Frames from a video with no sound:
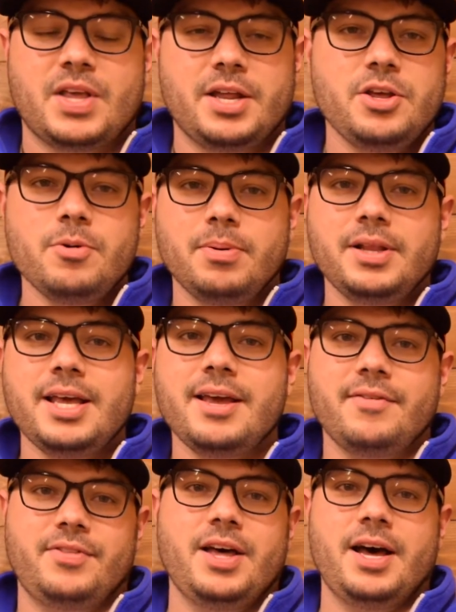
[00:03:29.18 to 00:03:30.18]
can you
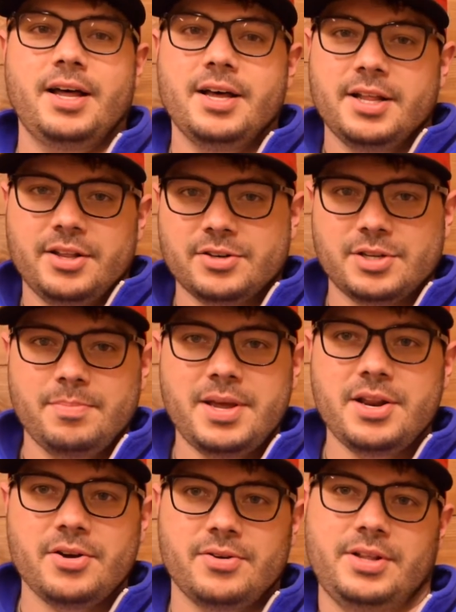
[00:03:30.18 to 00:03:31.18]
believe that there's a
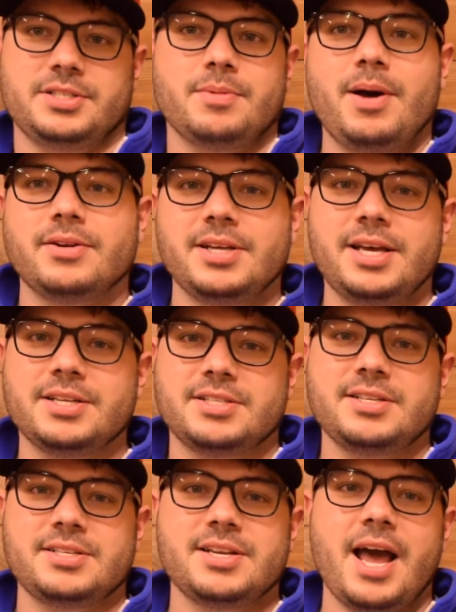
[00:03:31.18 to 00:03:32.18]
meteor that's about to hit
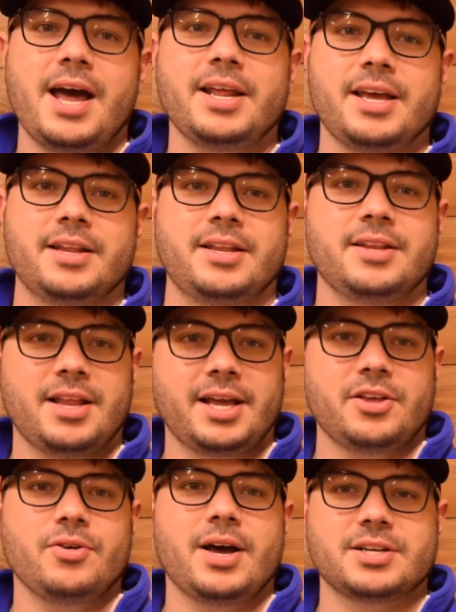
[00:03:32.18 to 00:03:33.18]
Cincinnati? And then
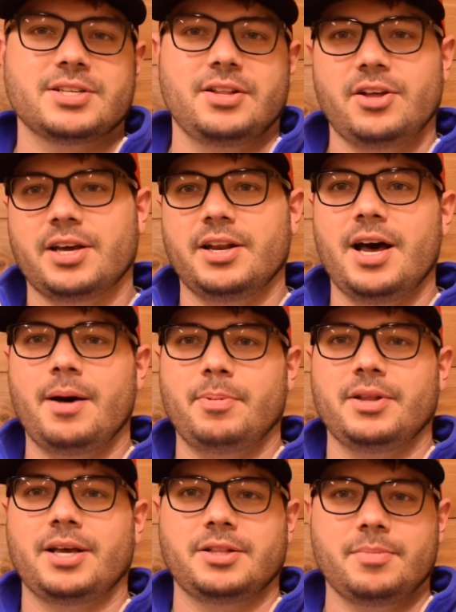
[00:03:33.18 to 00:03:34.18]
like you actually look it up
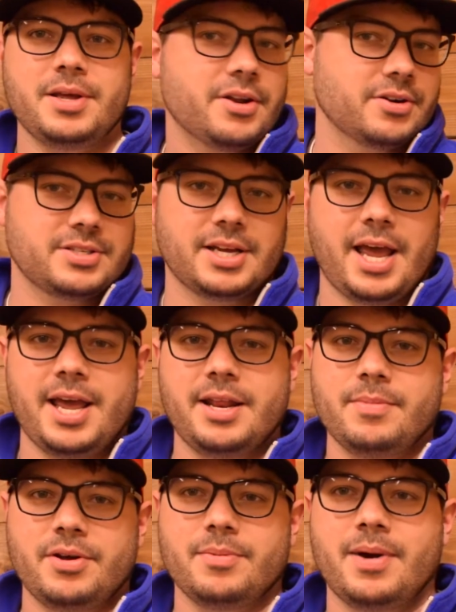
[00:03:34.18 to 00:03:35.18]
and like the meteor is like
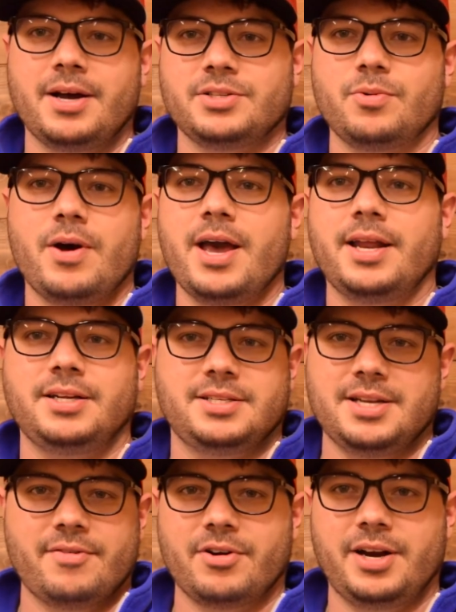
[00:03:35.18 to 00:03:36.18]
80 million miles away and
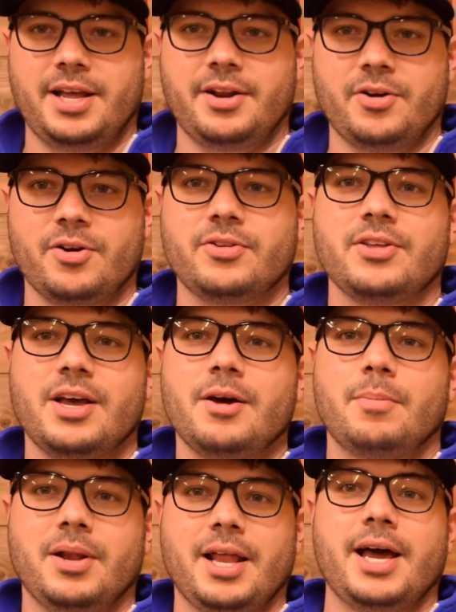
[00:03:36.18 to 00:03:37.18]
it's never gonna hit Earth.
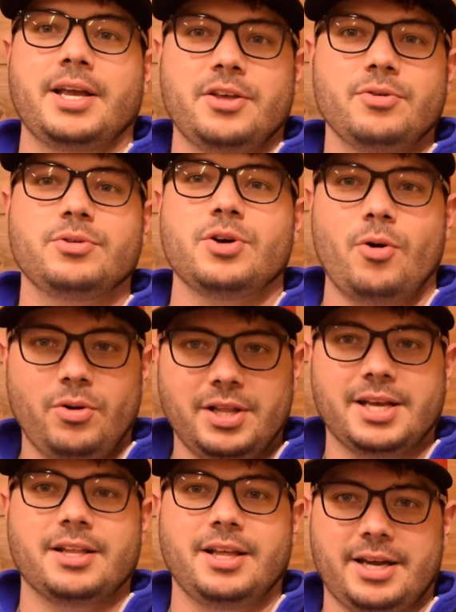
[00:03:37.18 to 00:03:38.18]
But like you
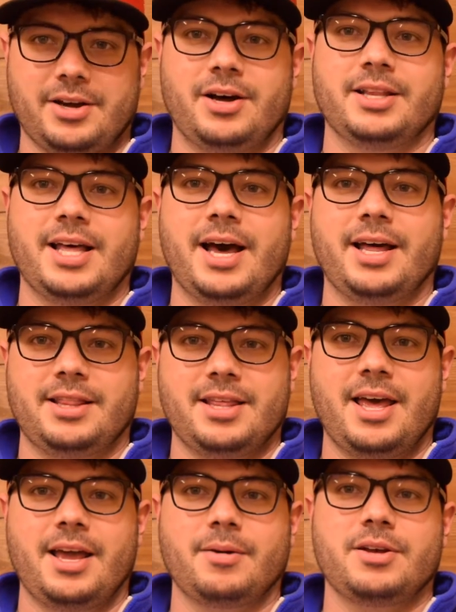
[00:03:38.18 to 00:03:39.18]
totally click on that
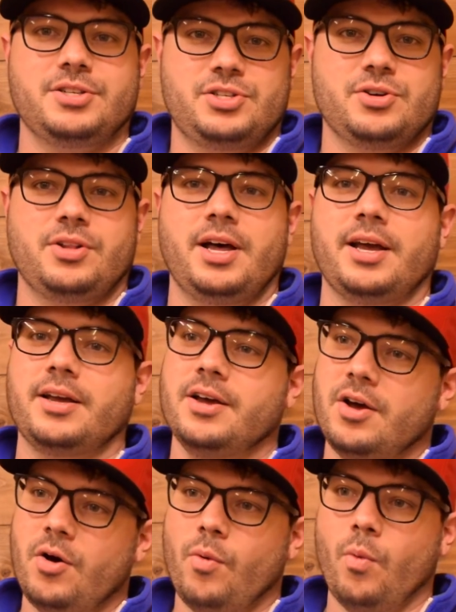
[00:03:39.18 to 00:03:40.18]
thing because you're like,
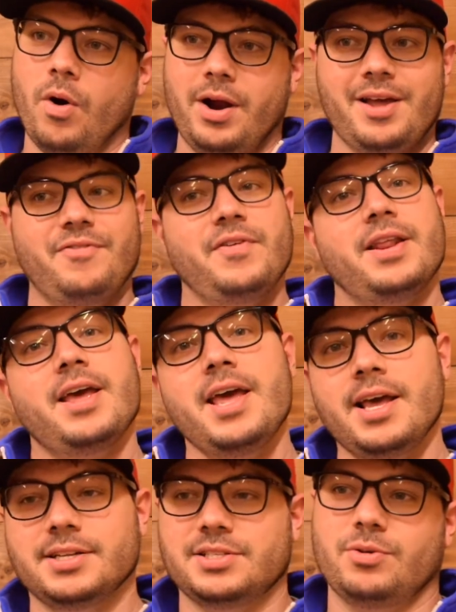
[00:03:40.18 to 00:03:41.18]
what if it
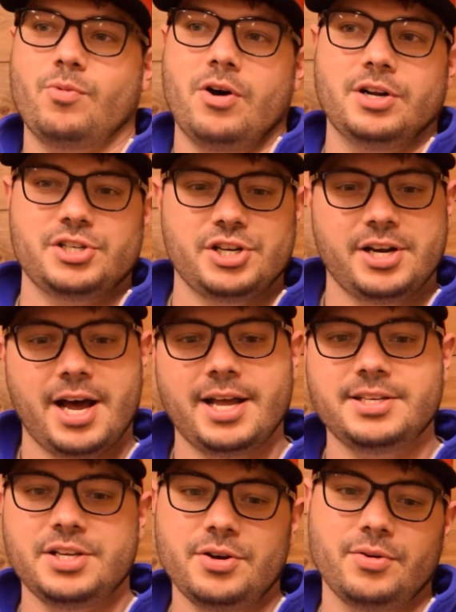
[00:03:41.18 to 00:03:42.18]
hits? What should
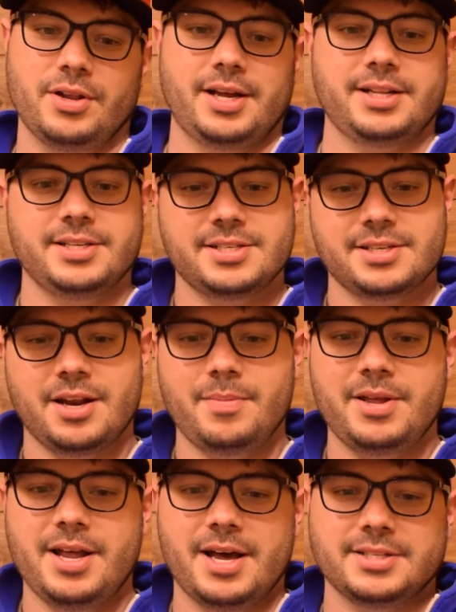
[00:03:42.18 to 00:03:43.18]
I do? Like this is
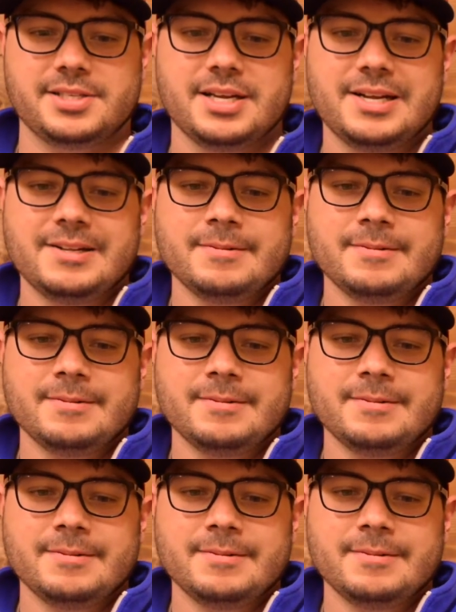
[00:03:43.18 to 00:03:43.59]
gonna be nuts.